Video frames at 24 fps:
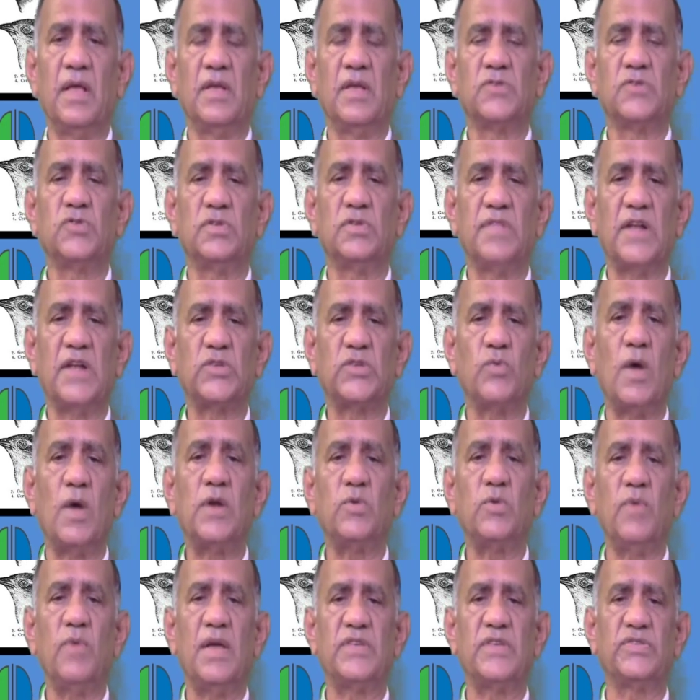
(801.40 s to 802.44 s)
So that's
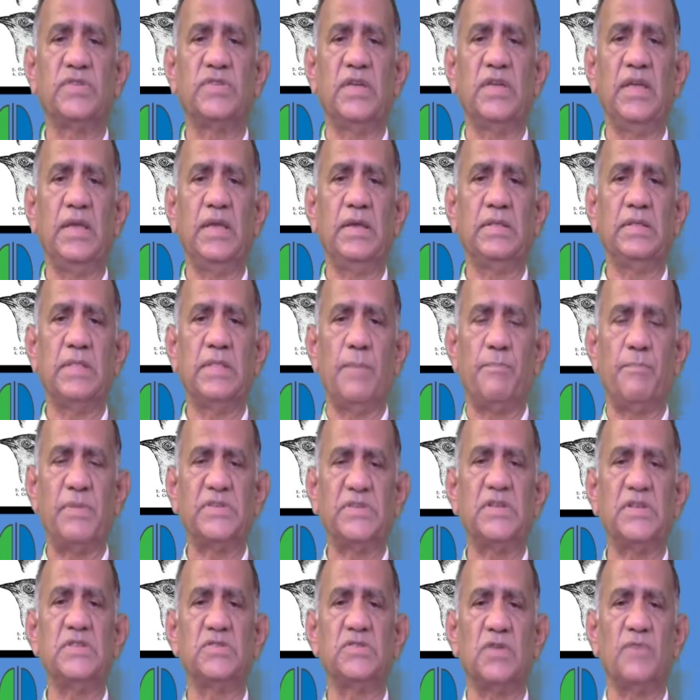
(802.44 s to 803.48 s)
what we are seeing, the
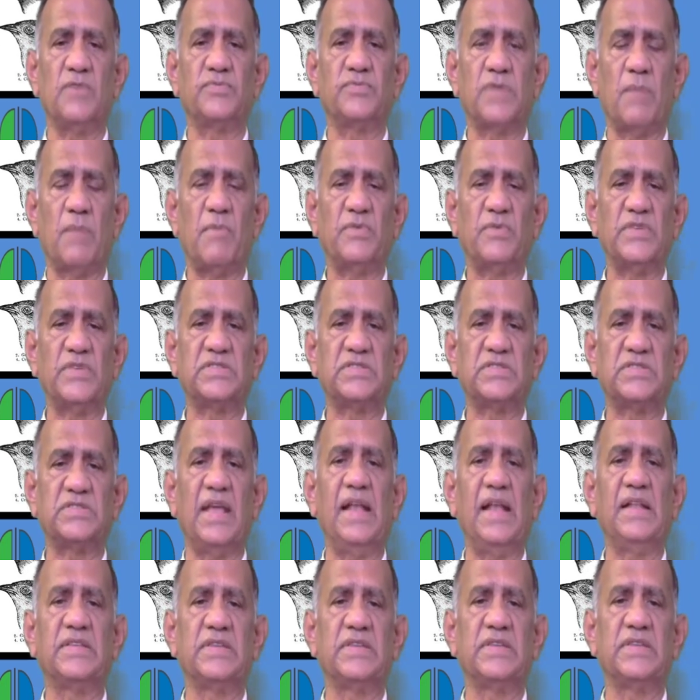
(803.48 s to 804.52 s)
presence of some of the
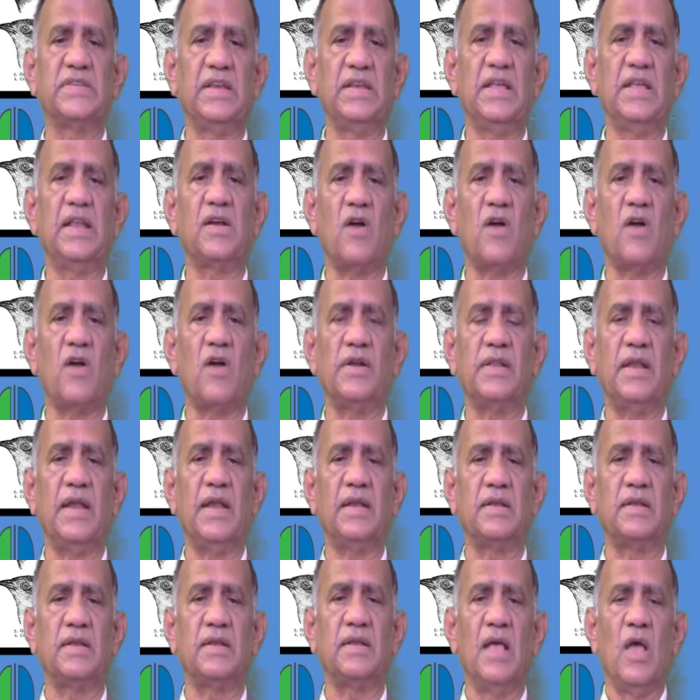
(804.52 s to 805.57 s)
snails in Indian
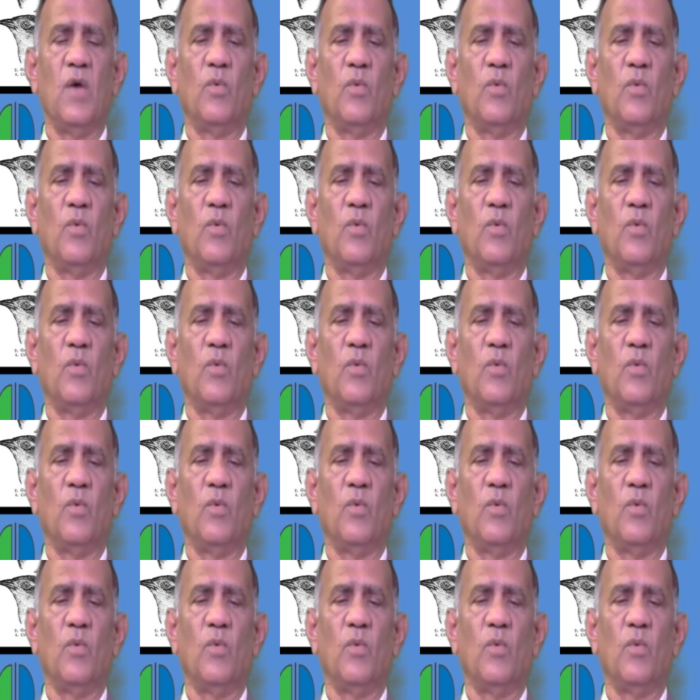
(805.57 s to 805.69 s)
continent.